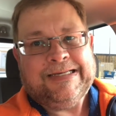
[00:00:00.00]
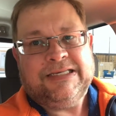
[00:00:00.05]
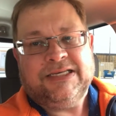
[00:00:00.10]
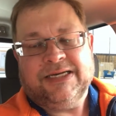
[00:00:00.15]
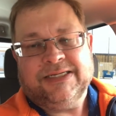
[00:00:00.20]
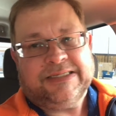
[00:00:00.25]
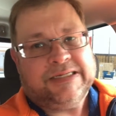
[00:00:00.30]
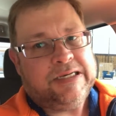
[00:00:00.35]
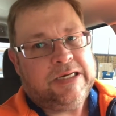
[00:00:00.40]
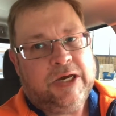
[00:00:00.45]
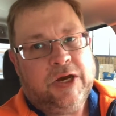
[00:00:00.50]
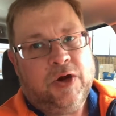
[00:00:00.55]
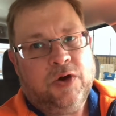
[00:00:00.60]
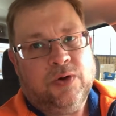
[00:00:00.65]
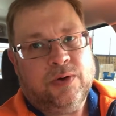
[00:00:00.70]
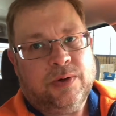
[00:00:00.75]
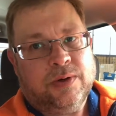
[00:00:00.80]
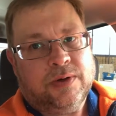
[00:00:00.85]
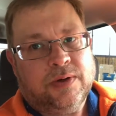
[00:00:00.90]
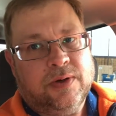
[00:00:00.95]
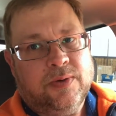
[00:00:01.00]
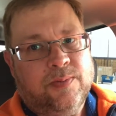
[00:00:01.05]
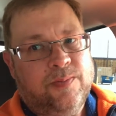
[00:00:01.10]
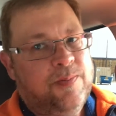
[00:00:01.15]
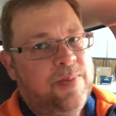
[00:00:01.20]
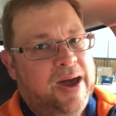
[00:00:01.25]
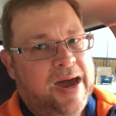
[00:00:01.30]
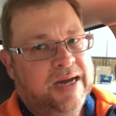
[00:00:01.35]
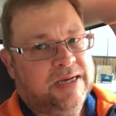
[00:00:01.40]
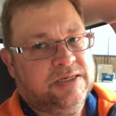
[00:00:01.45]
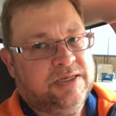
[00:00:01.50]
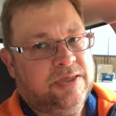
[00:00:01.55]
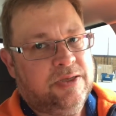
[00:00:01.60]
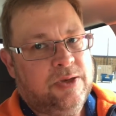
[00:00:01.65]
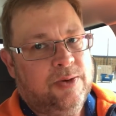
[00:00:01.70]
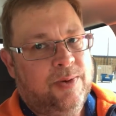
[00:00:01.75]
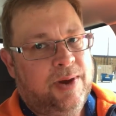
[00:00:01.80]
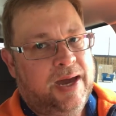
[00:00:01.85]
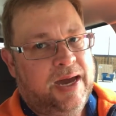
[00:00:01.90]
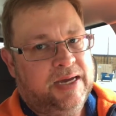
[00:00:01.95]
Doesn't go back to
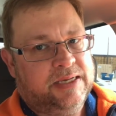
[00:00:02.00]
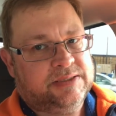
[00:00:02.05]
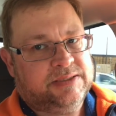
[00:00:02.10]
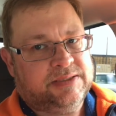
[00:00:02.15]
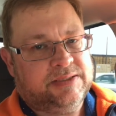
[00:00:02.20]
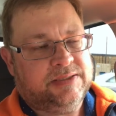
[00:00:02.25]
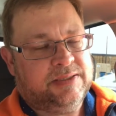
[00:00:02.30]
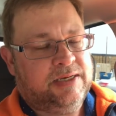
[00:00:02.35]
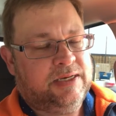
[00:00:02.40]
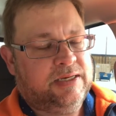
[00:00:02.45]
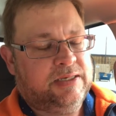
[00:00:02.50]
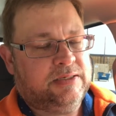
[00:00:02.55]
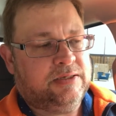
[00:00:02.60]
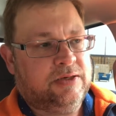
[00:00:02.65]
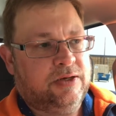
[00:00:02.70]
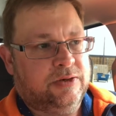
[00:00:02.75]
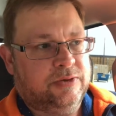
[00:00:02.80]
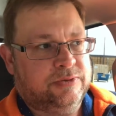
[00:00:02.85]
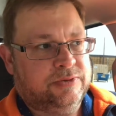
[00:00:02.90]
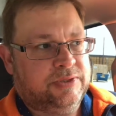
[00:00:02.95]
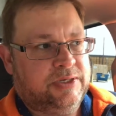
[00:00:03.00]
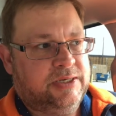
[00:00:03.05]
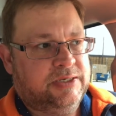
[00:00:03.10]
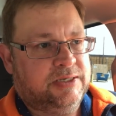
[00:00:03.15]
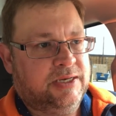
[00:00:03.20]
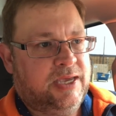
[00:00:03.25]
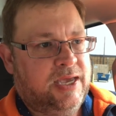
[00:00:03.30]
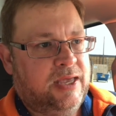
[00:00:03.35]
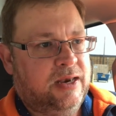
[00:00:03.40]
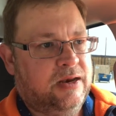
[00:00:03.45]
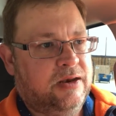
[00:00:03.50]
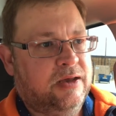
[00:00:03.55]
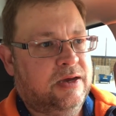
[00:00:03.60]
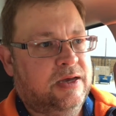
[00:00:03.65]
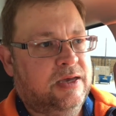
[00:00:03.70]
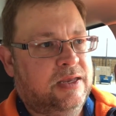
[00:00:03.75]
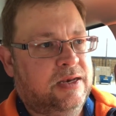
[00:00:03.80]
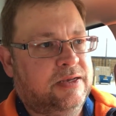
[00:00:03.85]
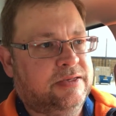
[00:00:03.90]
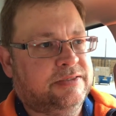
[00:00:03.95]
the US. It goes into
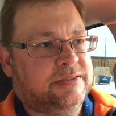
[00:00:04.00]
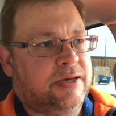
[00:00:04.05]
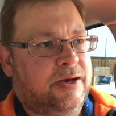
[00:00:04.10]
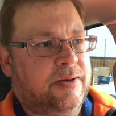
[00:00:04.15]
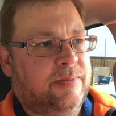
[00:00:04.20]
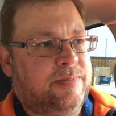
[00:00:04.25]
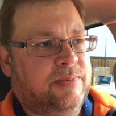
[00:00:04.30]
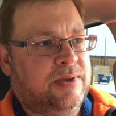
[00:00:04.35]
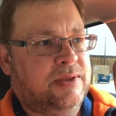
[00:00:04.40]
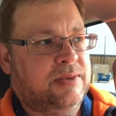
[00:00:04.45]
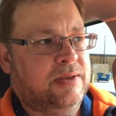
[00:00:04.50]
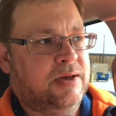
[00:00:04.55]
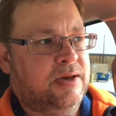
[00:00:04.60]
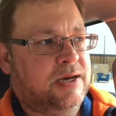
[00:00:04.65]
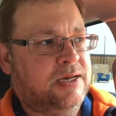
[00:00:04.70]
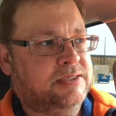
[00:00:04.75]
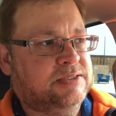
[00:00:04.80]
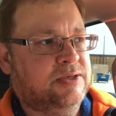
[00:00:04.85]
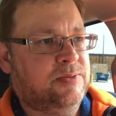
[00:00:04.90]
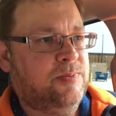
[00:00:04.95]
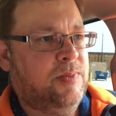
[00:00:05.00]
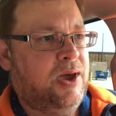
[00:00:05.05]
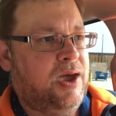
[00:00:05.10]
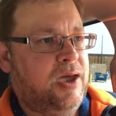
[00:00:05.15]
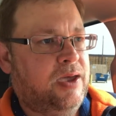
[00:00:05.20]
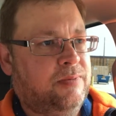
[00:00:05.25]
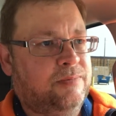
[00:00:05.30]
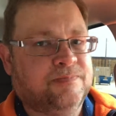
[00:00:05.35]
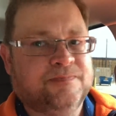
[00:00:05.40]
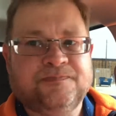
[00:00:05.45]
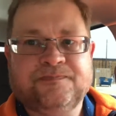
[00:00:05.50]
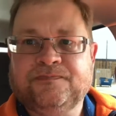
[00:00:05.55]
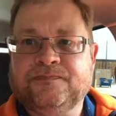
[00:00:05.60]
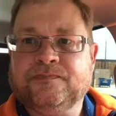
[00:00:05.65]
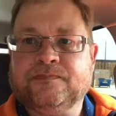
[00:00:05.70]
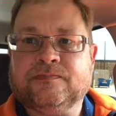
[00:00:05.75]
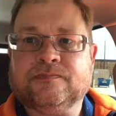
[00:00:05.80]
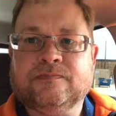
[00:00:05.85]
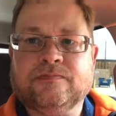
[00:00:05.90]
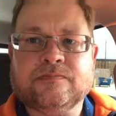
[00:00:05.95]
Canada and ends up in the Hudson Bay.
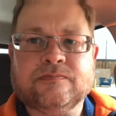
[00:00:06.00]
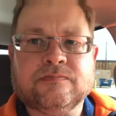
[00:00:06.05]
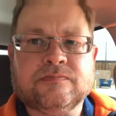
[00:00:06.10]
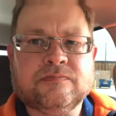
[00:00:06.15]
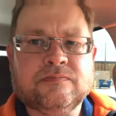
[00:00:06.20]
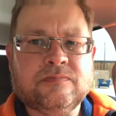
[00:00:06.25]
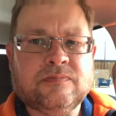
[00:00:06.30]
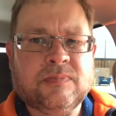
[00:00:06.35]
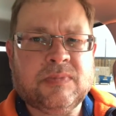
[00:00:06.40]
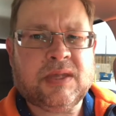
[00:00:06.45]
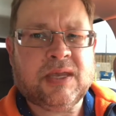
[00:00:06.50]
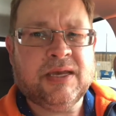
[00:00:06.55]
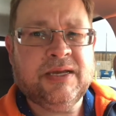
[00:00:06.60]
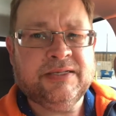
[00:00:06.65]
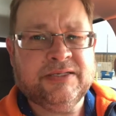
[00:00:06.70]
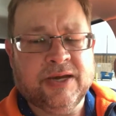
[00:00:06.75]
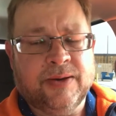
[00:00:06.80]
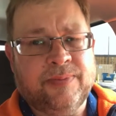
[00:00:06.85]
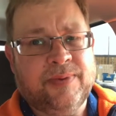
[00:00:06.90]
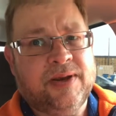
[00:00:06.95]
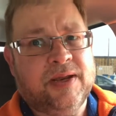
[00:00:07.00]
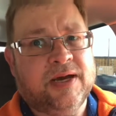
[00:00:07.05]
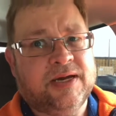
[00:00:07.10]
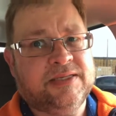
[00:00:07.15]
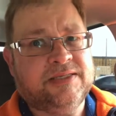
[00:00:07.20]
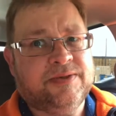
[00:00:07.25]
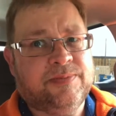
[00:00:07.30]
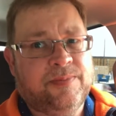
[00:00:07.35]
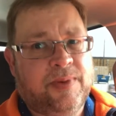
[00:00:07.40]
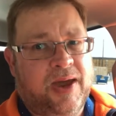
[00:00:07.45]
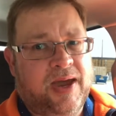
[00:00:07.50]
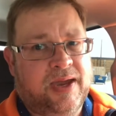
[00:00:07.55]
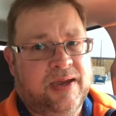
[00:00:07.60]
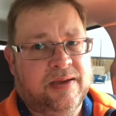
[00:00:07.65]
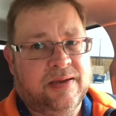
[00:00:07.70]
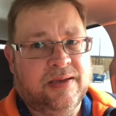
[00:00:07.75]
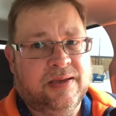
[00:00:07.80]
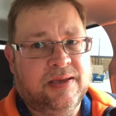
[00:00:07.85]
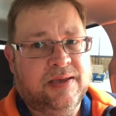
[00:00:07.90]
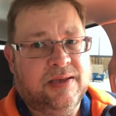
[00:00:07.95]
Ends up in Hudson
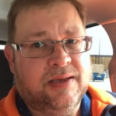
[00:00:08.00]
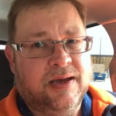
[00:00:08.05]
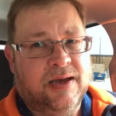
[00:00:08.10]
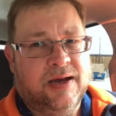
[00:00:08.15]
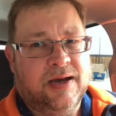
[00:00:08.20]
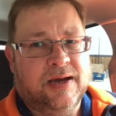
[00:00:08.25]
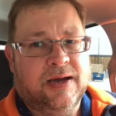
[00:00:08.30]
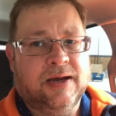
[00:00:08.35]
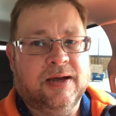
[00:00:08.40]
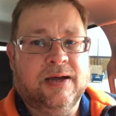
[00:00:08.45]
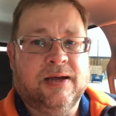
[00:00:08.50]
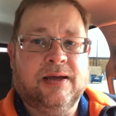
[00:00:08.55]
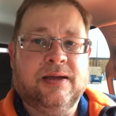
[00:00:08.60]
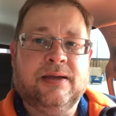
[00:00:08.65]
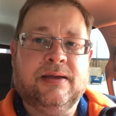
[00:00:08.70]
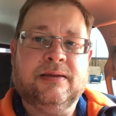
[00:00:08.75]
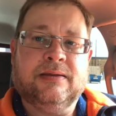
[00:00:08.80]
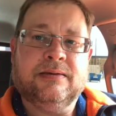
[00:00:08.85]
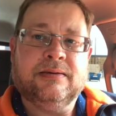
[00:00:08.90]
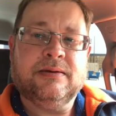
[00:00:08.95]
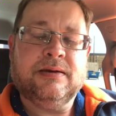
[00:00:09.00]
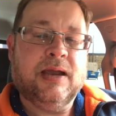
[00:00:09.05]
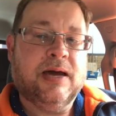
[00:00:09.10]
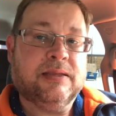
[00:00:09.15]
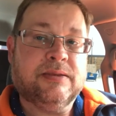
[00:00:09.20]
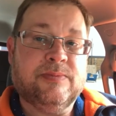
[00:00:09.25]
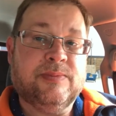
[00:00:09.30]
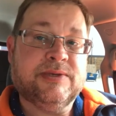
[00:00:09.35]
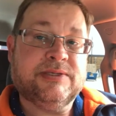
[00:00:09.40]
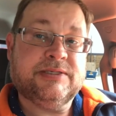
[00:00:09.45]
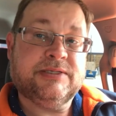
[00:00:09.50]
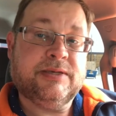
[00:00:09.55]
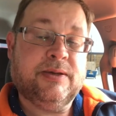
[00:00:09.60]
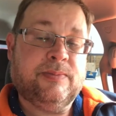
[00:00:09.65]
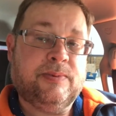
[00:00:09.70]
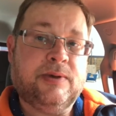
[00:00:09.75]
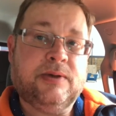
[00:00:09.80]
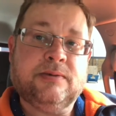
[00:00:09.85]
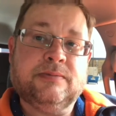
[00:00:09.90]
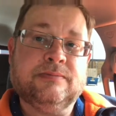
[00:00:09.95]
Bay, uh, not the
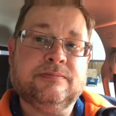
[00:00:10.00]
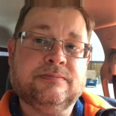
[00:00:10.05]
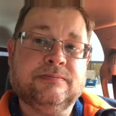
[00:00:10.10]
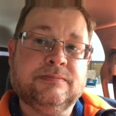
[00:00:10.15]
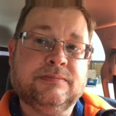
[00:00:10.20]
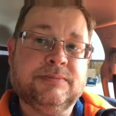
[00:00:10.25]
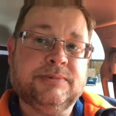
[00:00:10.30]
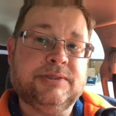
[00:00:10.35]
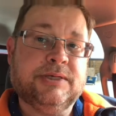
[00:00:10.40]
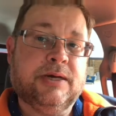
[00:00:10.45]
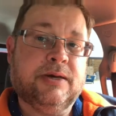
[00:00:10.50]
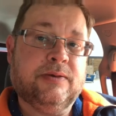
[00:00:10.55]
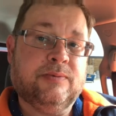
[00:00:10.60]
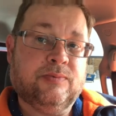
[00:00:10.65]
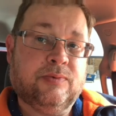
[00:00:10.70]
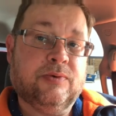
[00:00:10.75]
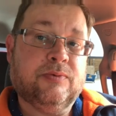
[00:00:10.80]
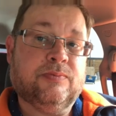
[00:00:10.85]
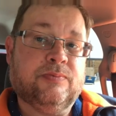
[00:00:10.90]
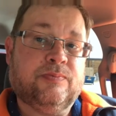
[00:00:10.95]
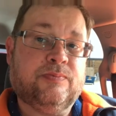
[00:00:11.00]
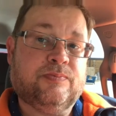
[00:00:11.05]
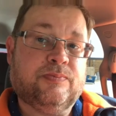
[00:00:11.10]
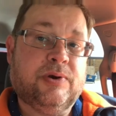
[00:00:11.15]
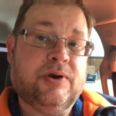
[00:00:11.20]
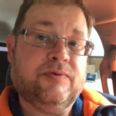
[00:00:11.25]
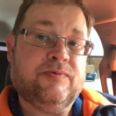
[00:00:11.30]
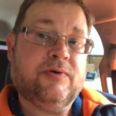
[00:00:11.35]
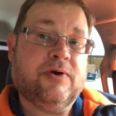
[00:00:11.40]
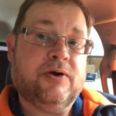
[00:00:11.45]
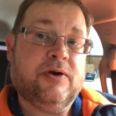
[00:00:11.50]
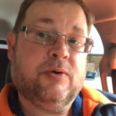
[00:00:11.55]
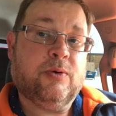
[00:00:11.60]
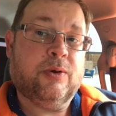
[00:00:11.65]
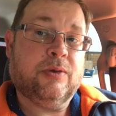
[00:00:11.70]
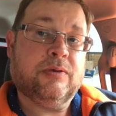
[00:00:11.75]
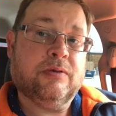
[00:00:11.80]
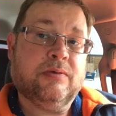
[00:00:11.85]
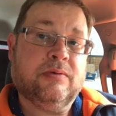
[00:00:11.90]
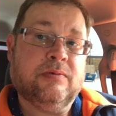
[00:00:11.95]
Mississippi. So we're pretty far
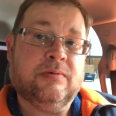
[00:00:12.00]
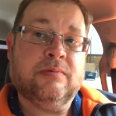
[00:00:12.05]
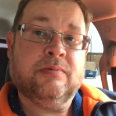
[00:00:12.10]
north.